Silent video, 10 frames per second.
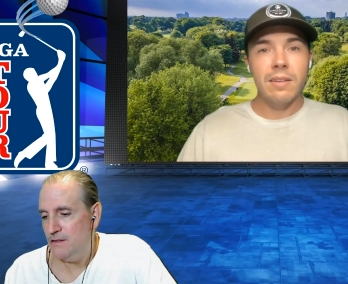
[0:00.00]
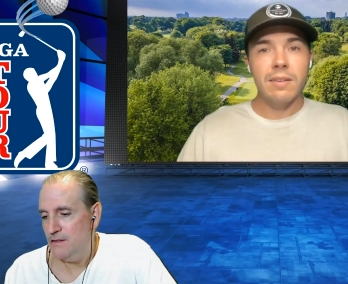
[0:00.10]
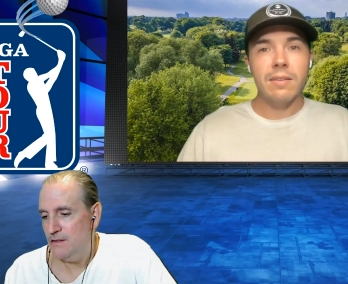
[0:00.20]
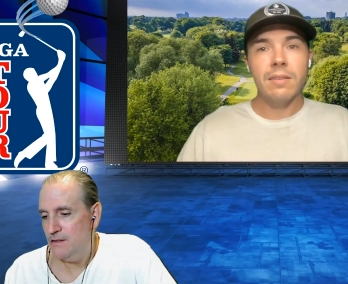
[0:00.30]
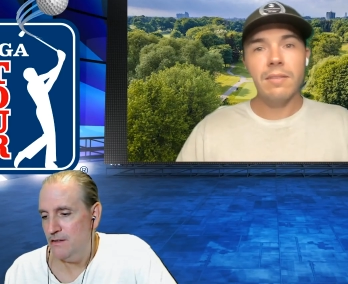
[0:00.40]

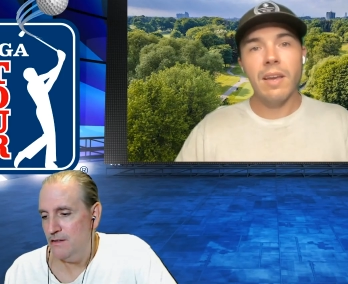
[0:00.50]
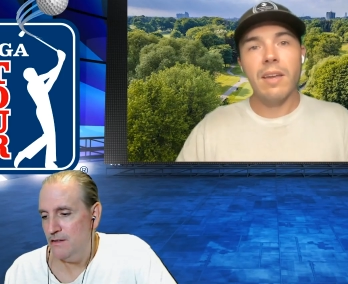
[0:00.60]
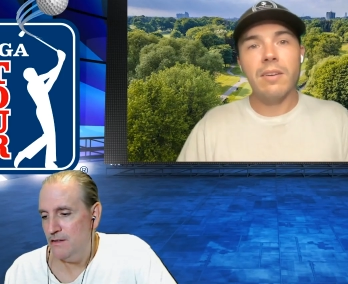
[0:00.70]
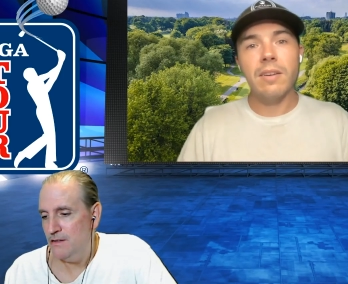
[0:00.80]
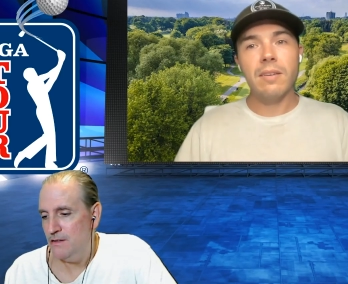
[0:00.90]
Speaker 1: than
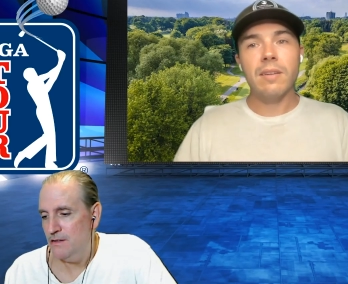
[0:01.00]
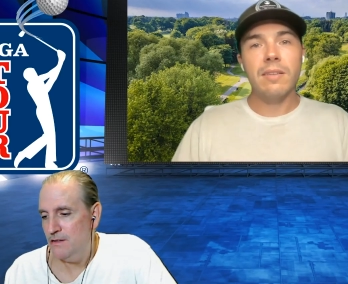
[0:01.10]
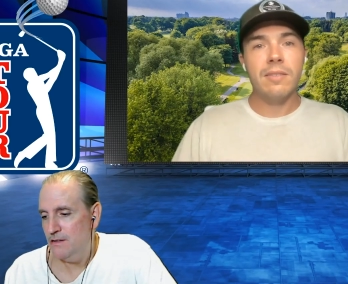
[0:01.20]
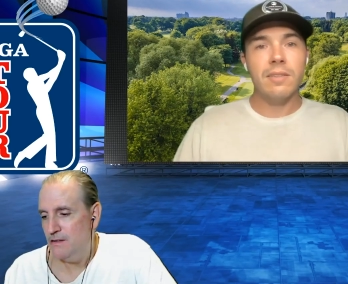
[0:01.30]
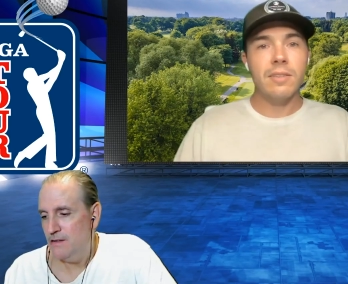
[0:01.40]
Xander at,
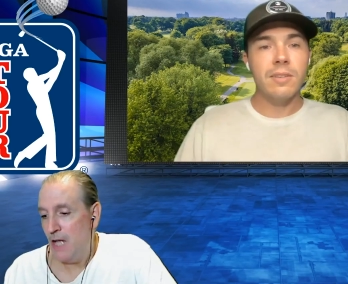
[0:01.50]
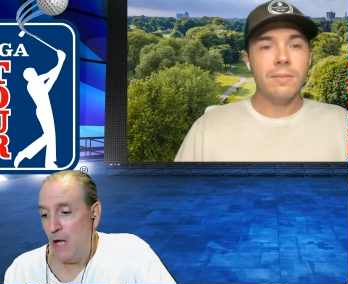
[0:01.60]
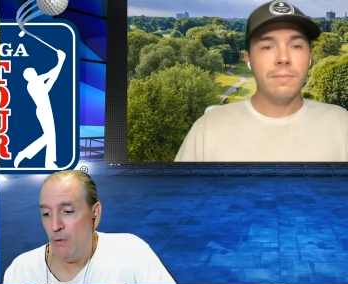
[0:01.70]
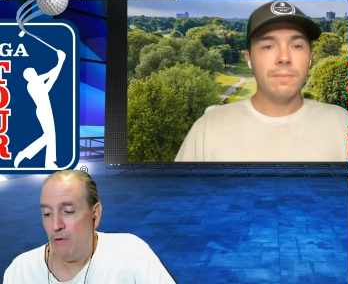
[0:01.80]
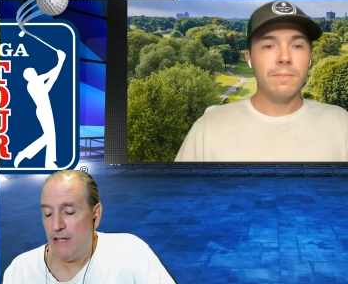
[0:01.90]
at sixteen.
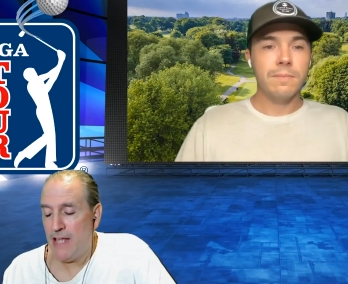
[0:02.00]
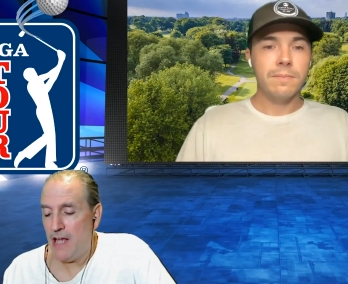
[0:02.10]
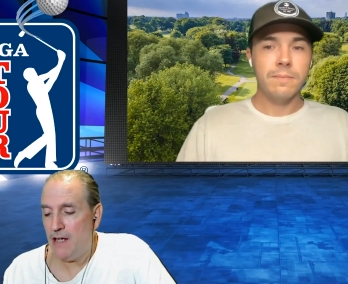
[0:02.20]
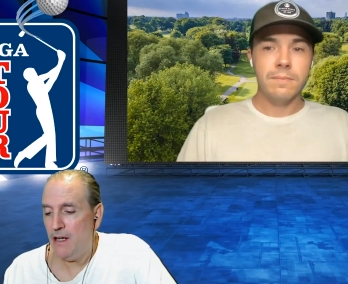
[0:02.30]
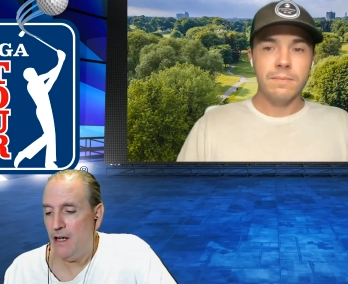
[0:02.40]
Speaker 2: Well,
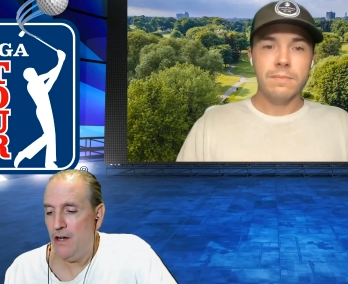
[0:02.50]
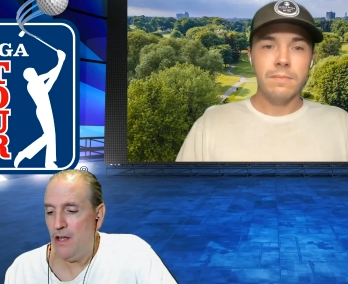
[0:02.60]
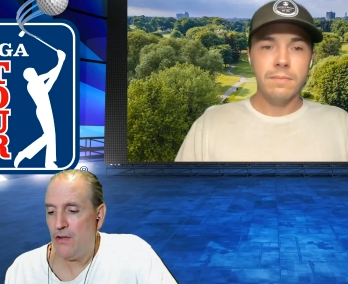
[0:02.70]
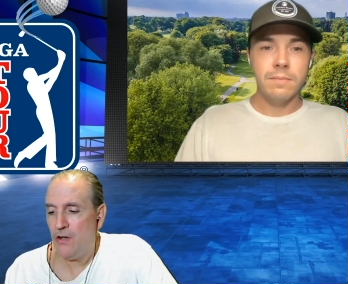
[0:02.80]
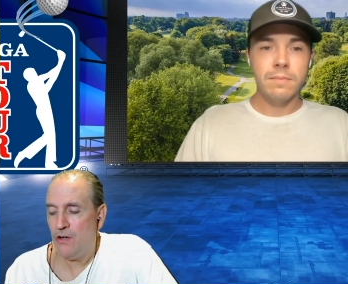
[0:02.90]
again,
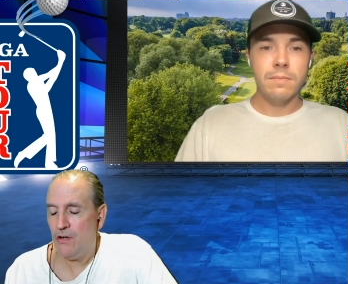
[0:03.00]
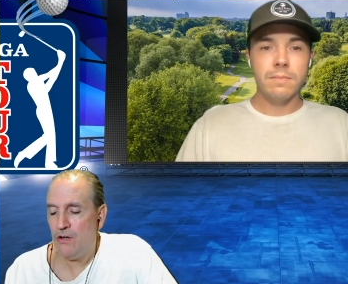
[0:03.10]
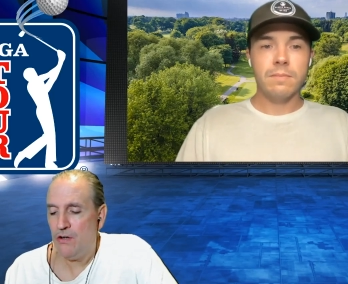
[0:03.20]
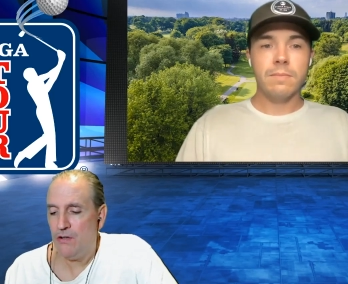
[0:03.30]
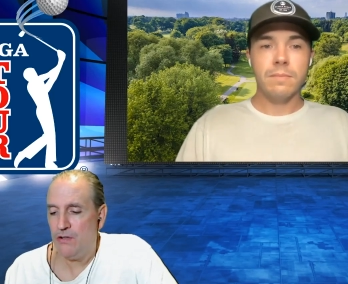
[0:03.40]

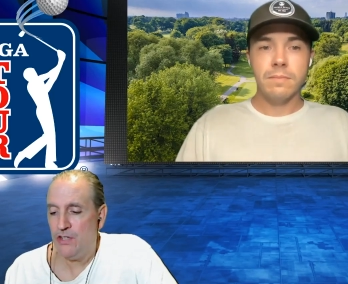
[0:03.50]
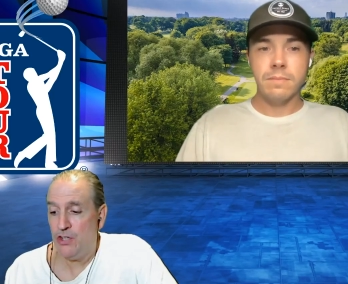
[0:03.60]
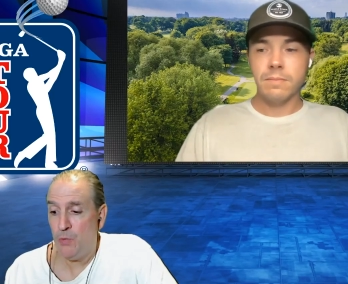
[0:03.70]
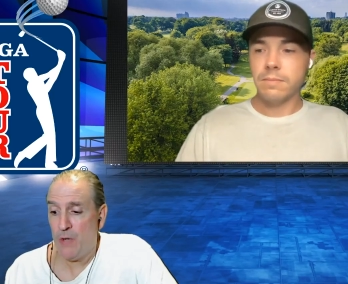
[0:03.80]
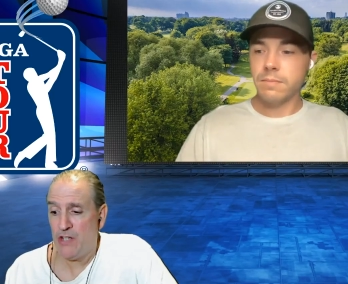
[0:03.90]
another
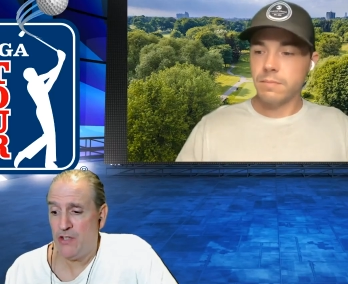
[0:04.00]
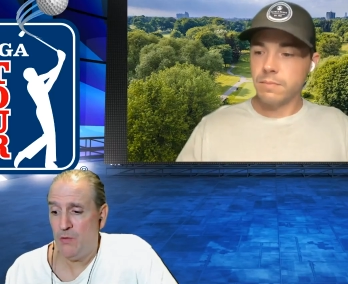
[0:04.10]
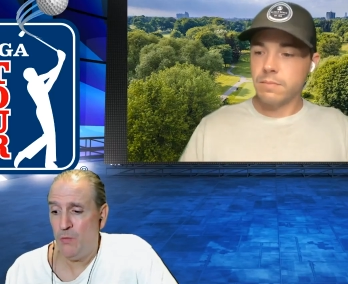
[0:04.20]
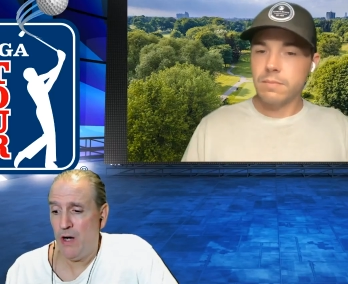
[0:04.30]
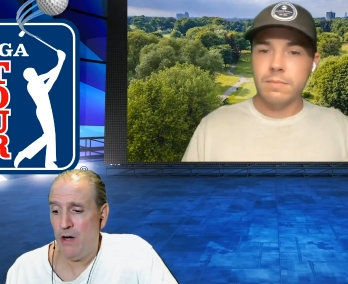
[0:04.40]

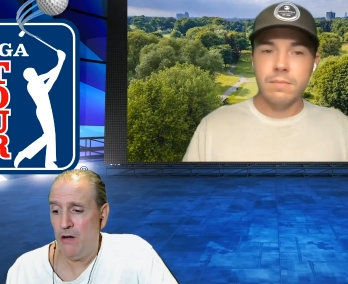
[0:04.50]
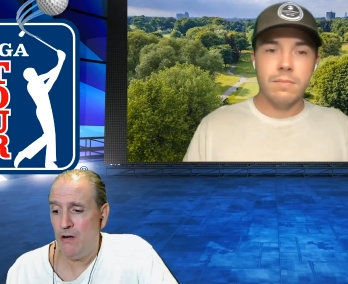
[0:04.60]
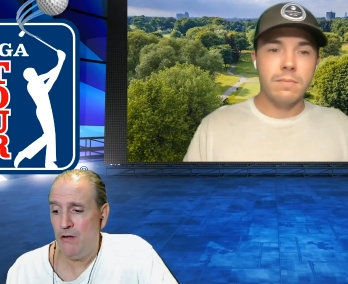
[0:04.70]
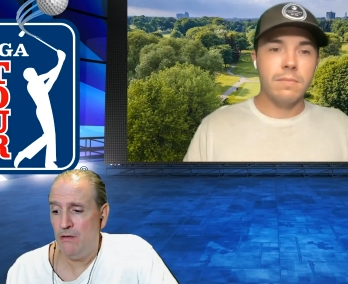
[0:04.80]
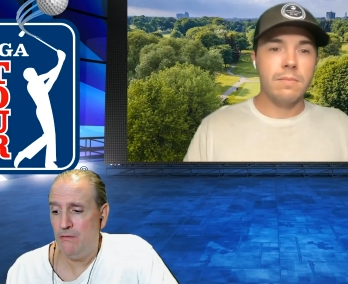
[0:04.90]
situation
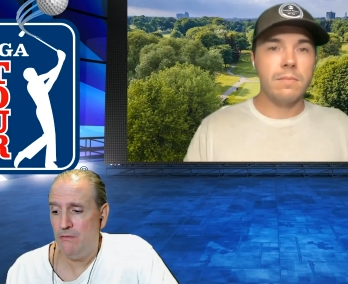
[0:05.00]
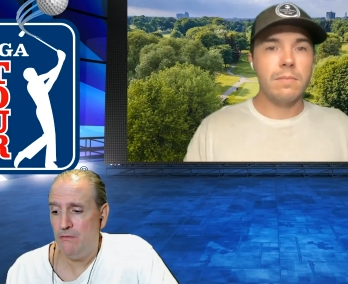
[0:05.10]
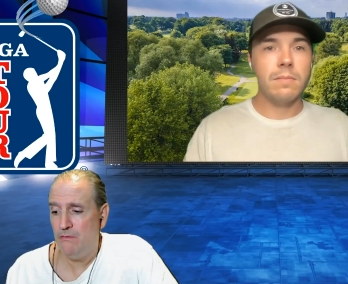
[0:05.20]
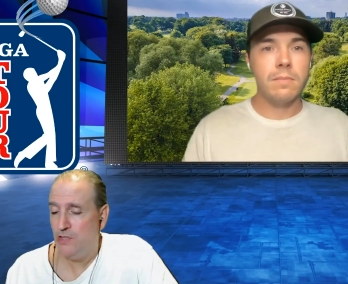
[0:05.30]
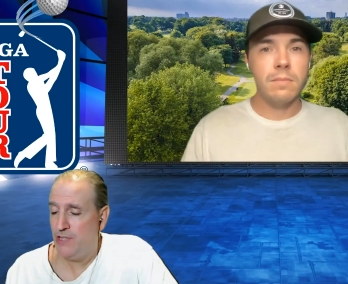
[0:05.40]
where
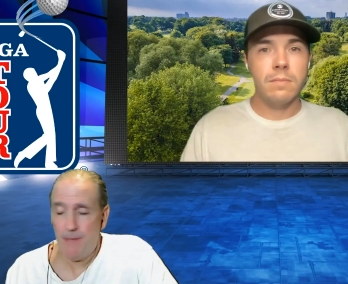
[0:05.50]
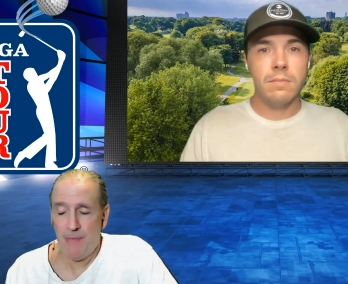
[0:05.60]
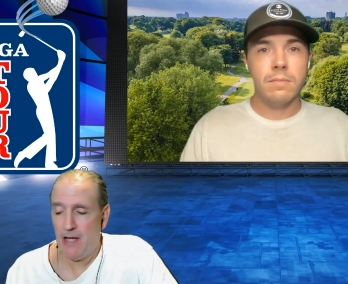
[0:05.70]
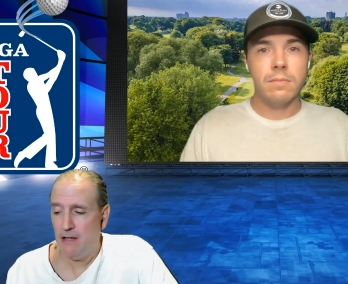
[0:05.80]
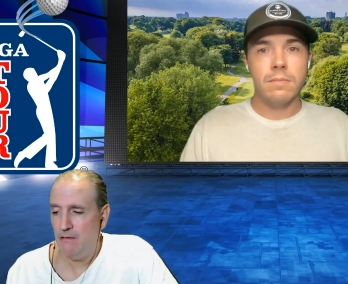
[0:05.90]
same
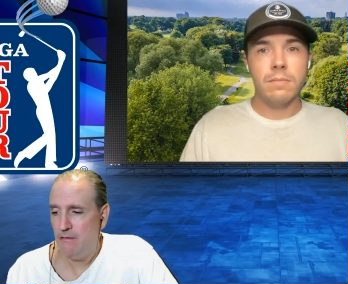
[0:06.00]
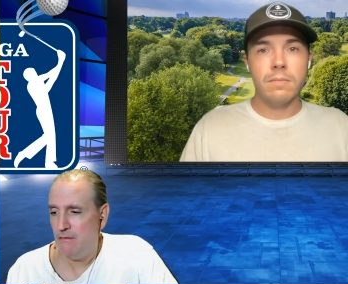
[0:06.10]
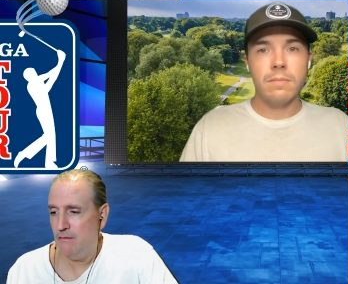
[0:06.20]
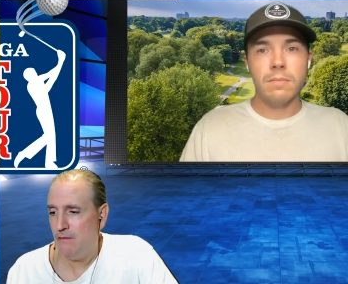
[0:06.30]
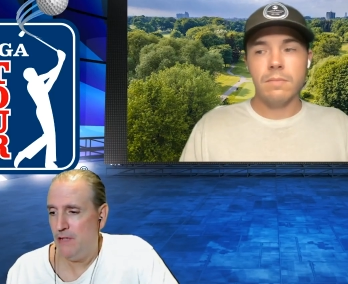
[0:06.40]
thing.
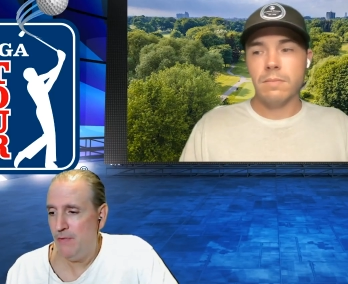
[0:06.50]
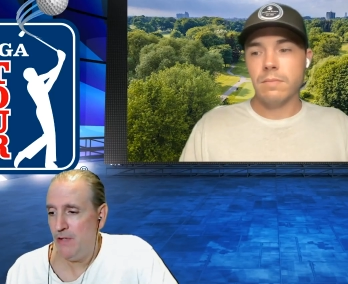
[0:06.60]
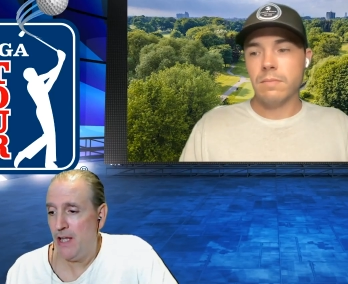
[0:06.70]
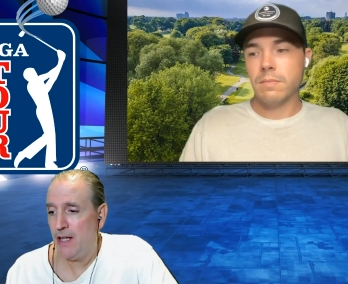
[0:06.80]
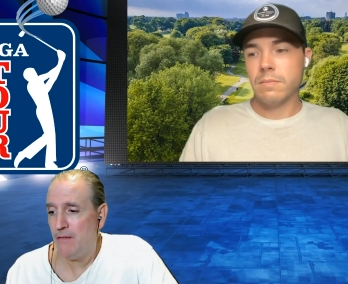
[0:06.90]
If
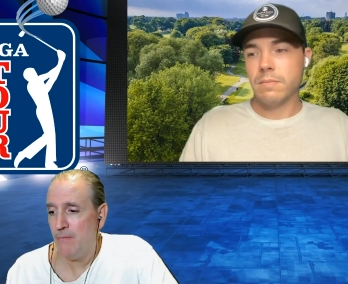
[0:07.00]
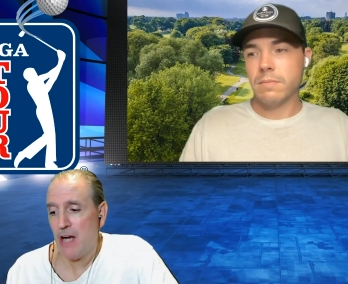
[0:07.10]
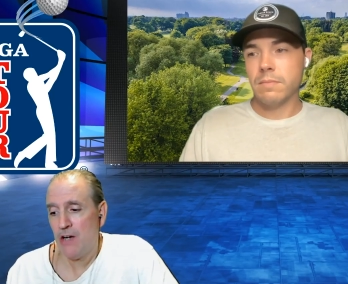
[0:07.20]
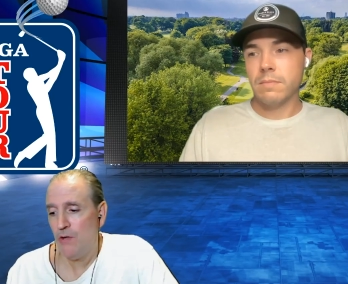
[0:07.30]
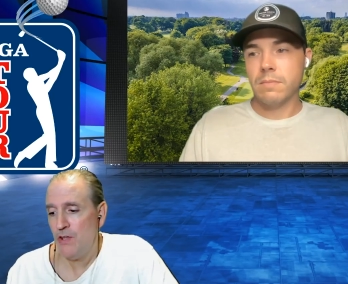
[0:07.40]
you like
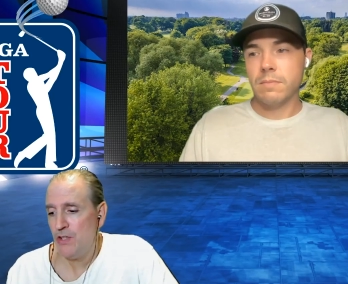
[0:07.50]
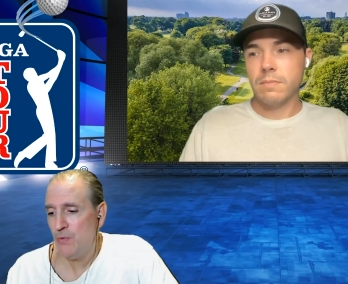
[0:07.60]
McIlroy this